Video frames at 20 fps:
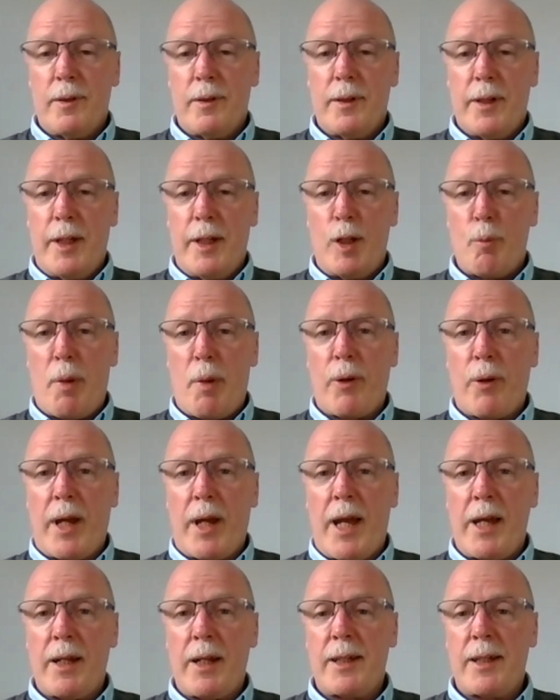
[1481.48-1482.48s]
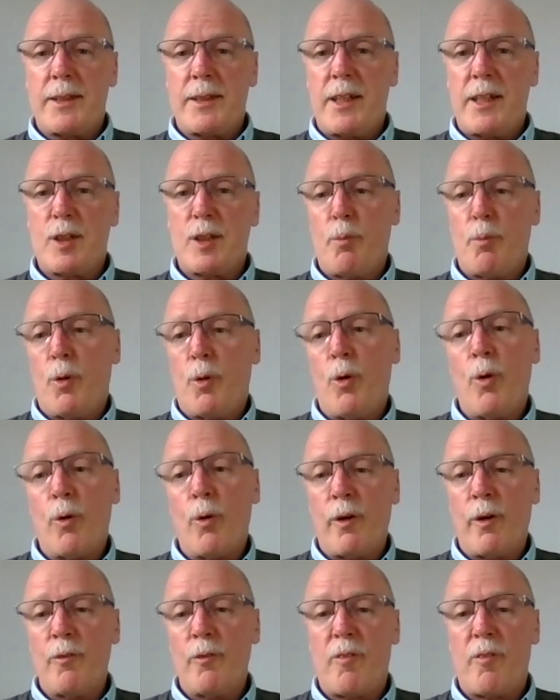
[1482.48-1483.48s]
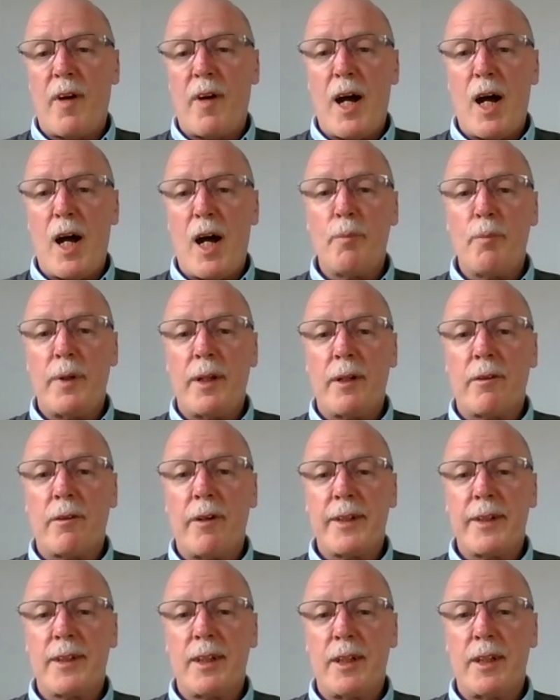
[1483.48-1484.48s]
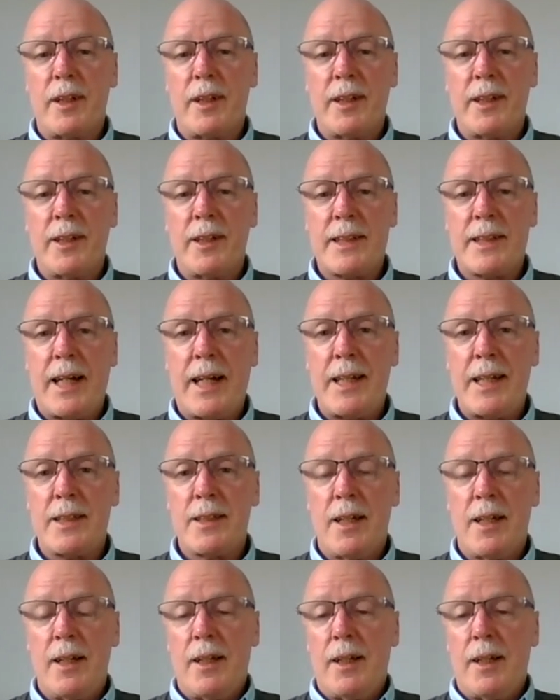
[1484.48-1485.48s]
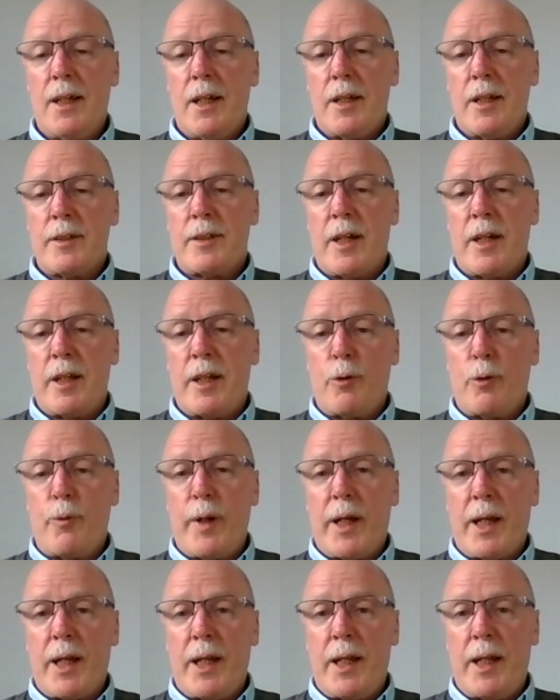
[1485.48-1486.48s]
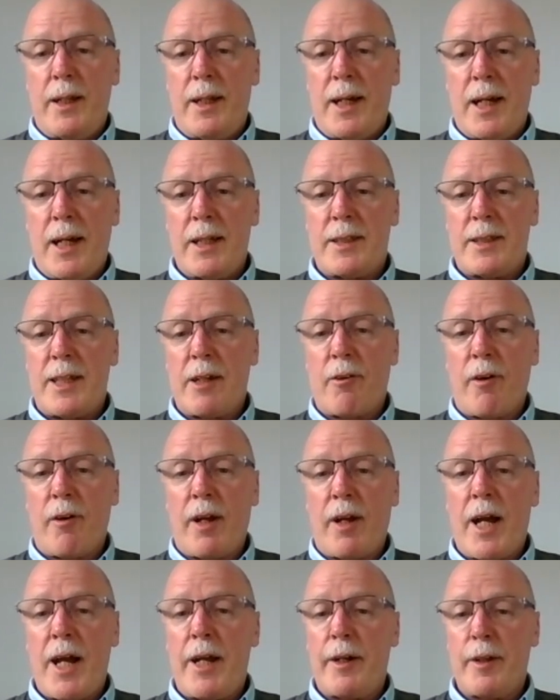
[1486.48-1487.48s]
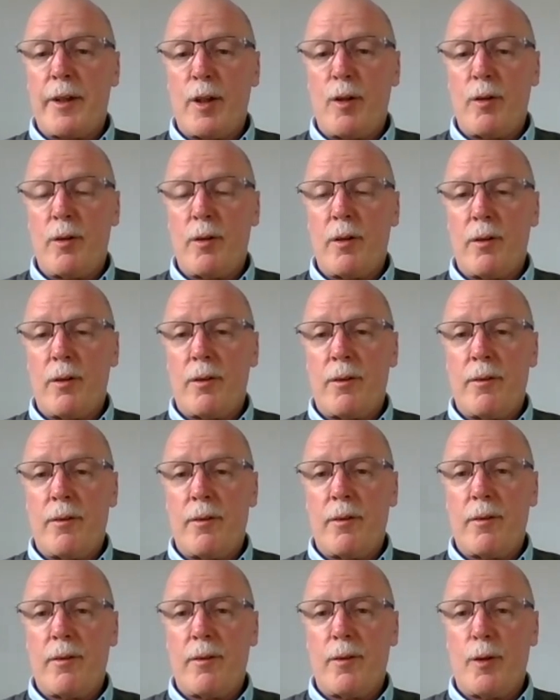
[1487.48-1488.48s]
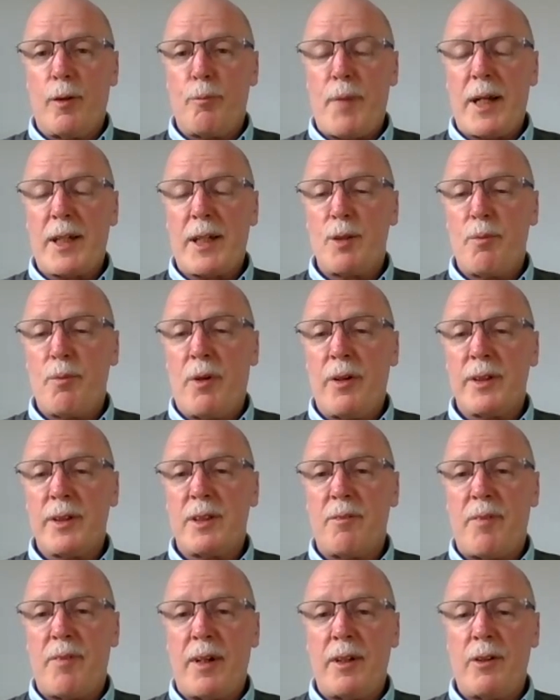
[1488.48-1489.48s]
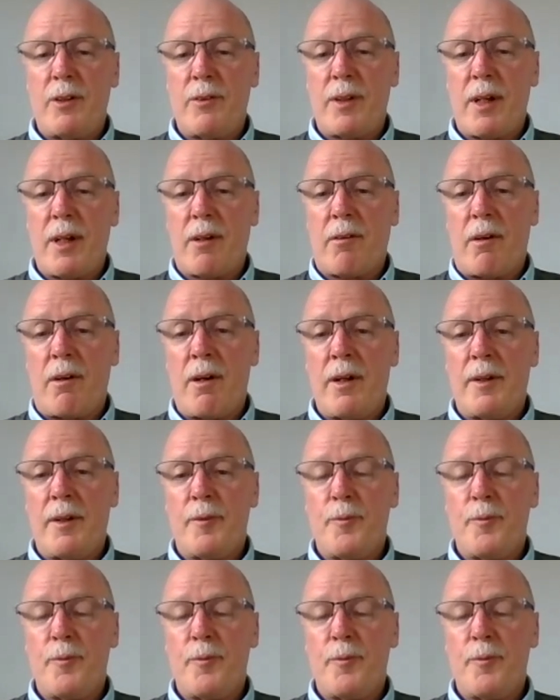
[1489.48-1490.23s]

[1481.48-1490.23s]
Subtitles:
in the bulk handling system or on farm increasingly these days, so that we can segregate it and maximise the value of that grain.